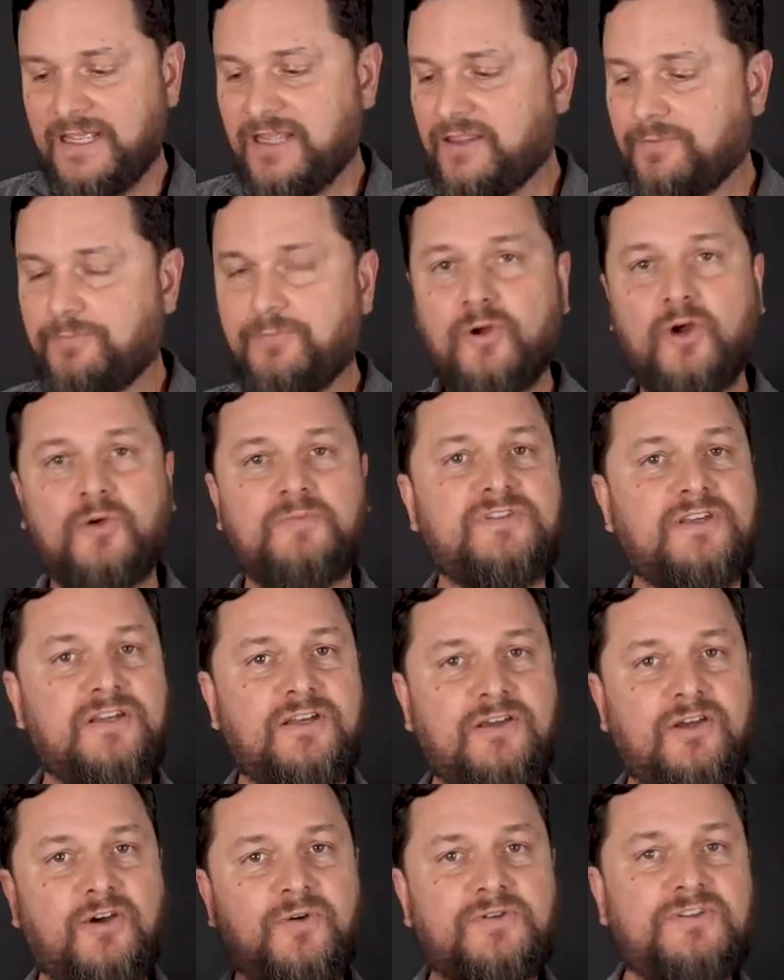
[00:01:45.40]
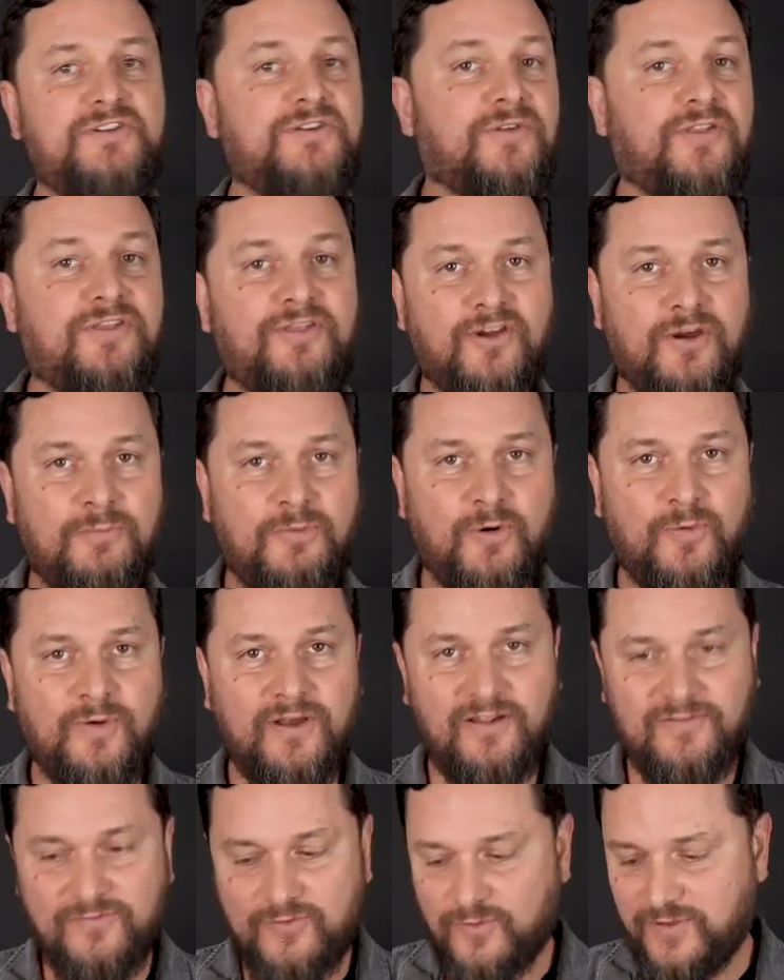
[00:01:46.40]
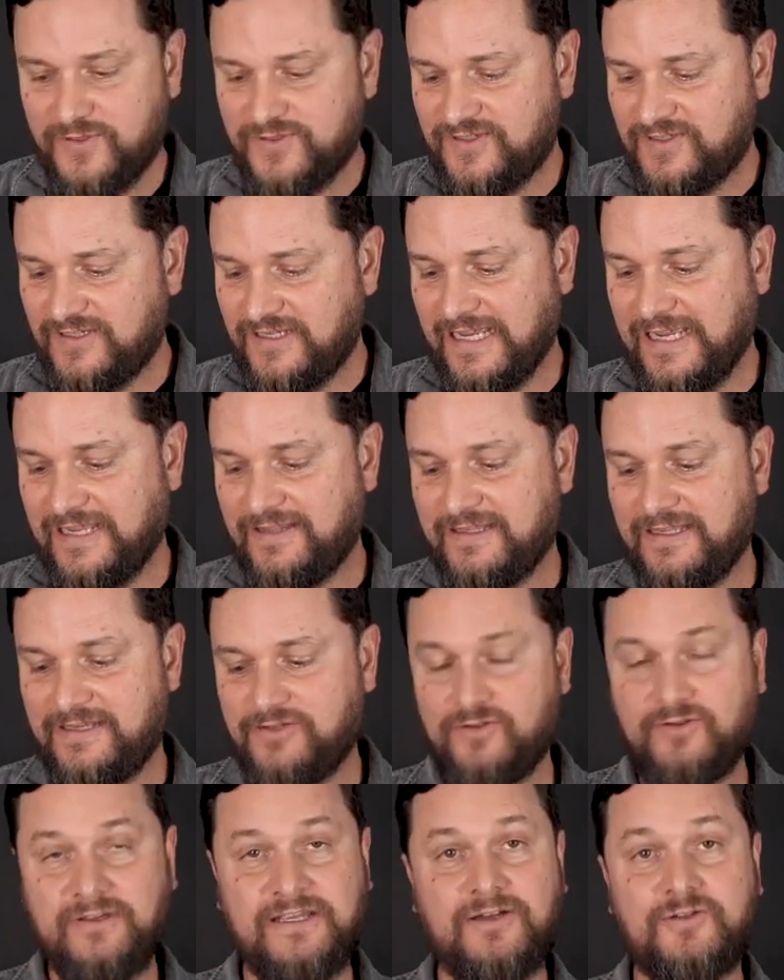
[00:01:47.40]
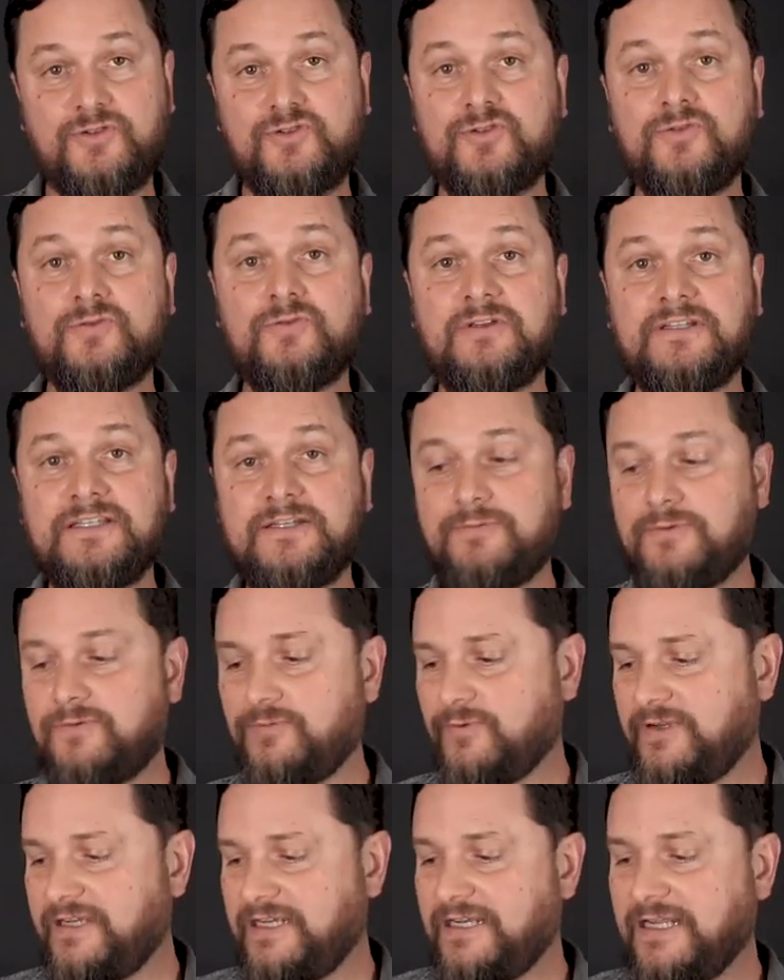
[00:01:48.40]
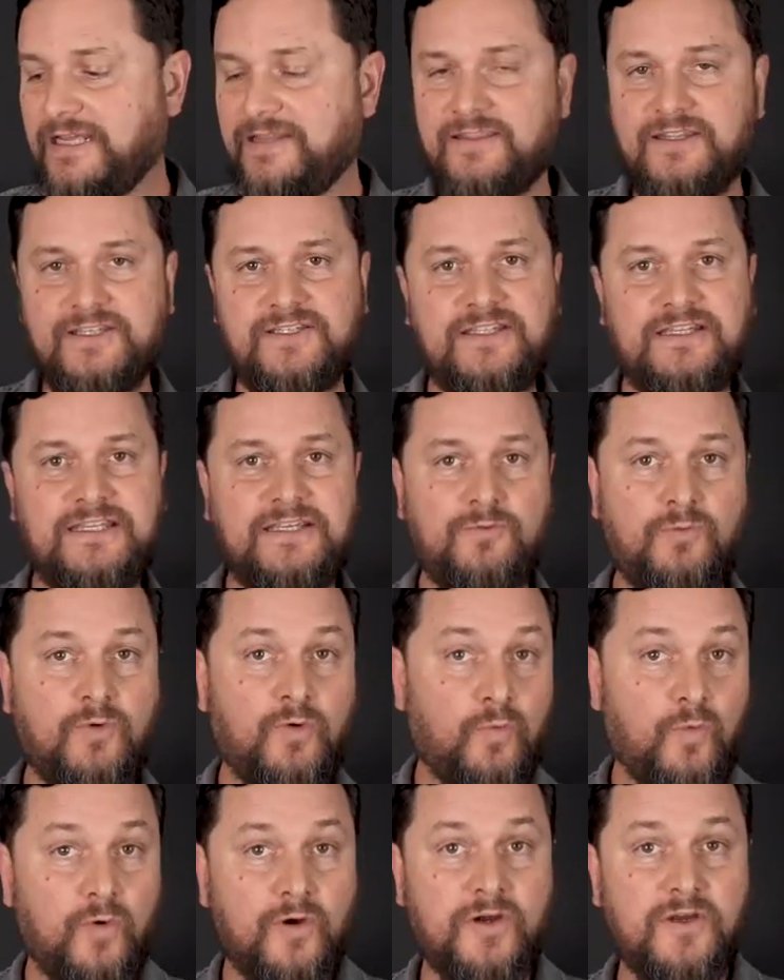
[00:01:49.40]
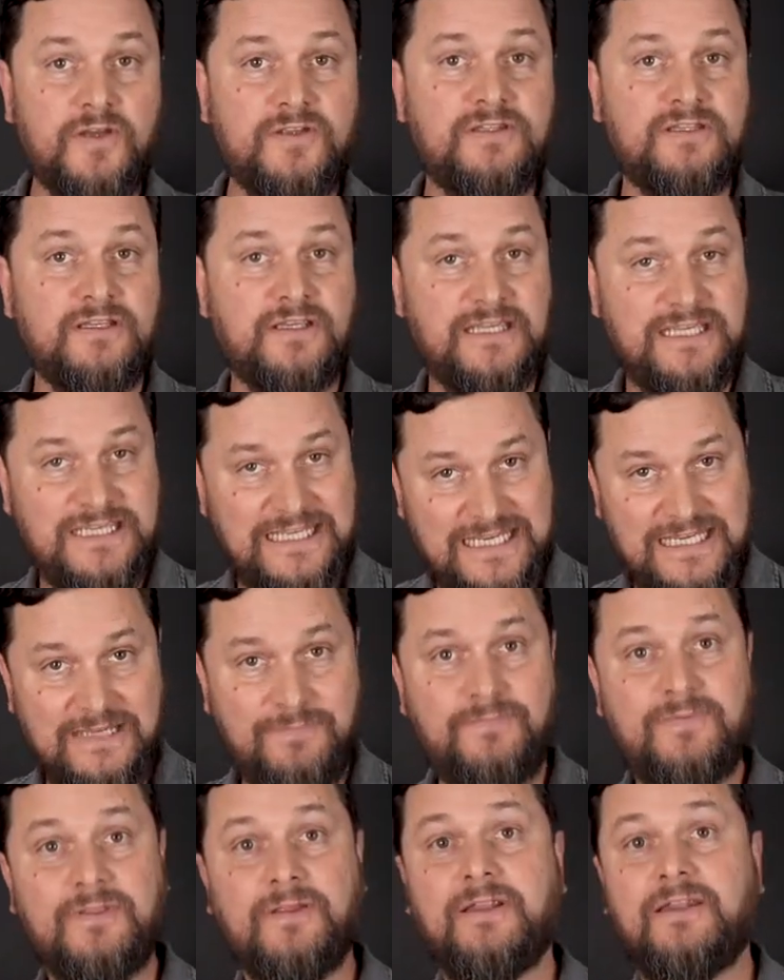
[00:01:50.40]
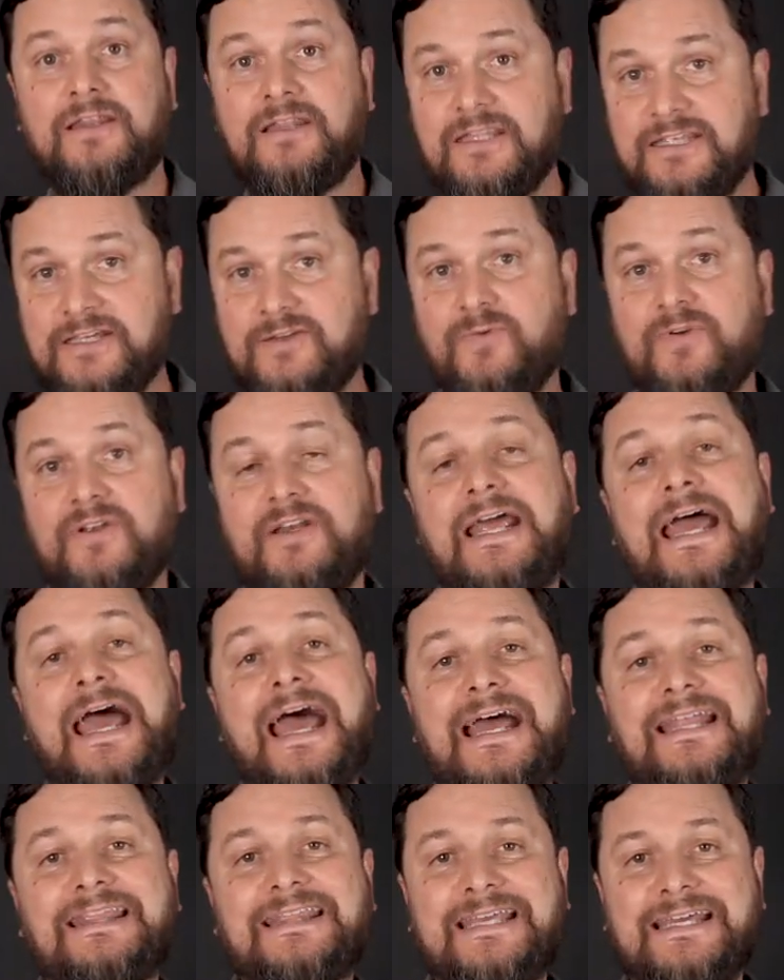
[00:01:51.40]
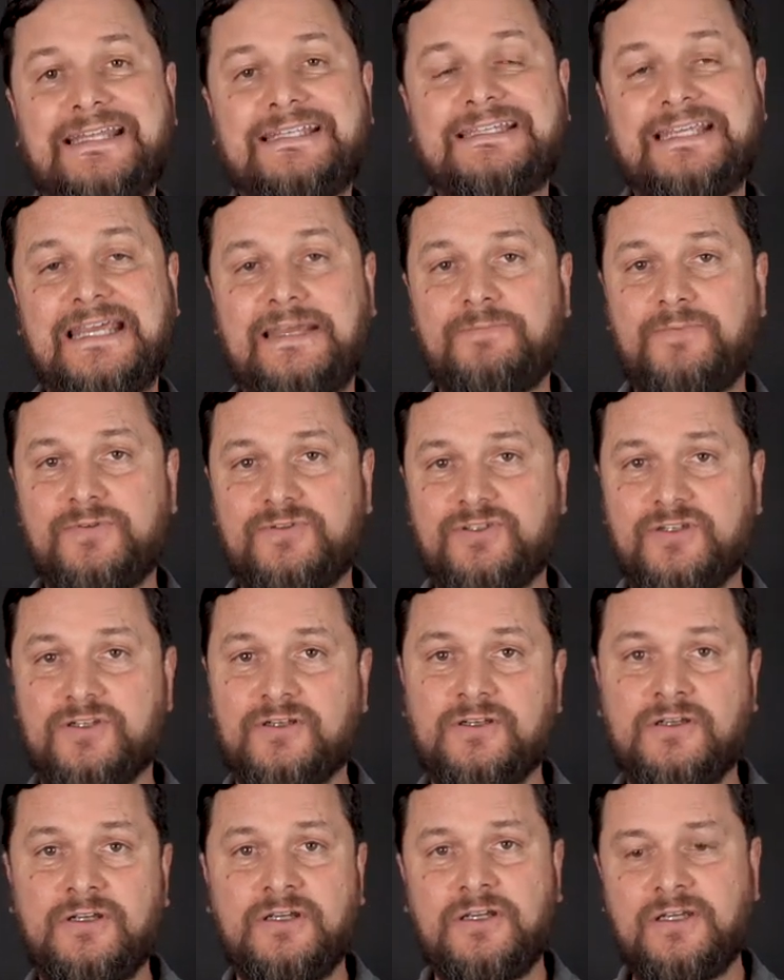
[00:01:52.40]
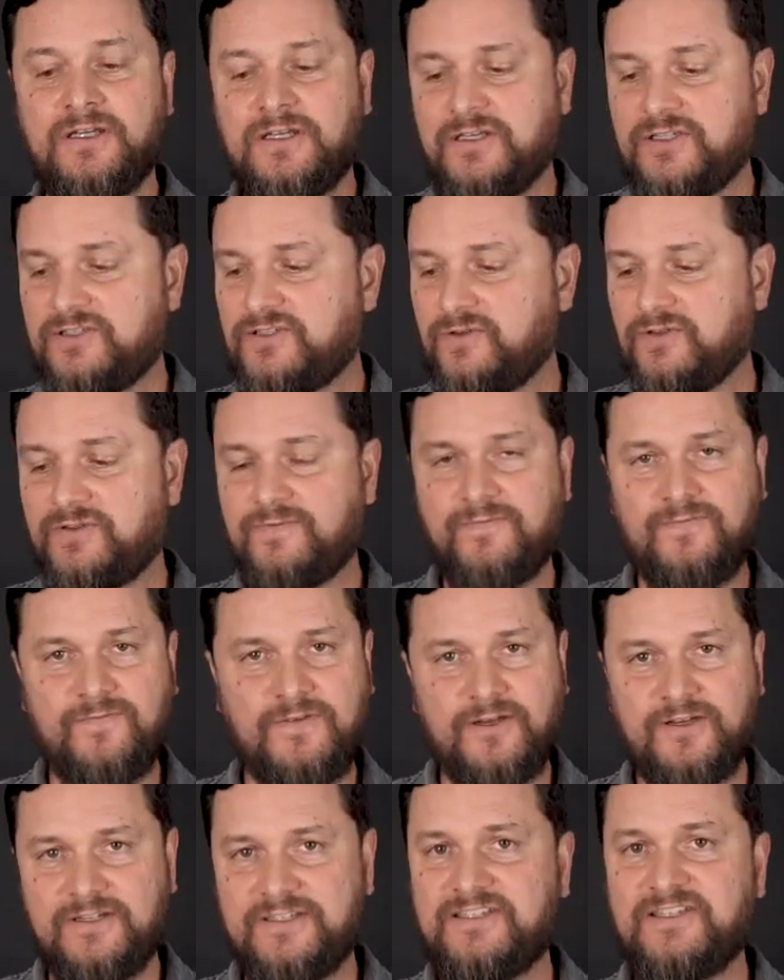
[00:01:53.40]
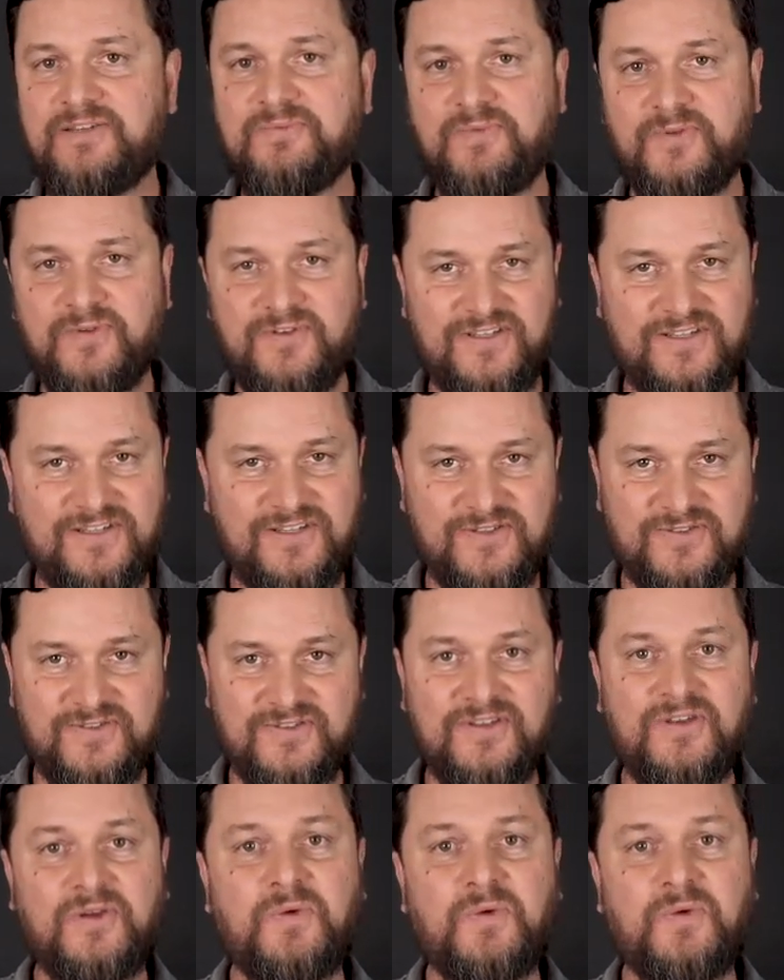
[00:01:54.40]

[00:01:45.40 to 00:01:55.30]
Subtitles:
The probe's going to go into your thermo well, of course, and then you'll get a true liquid read, and this thing will work to keep the liquid at that temperature. So it's very simple to use.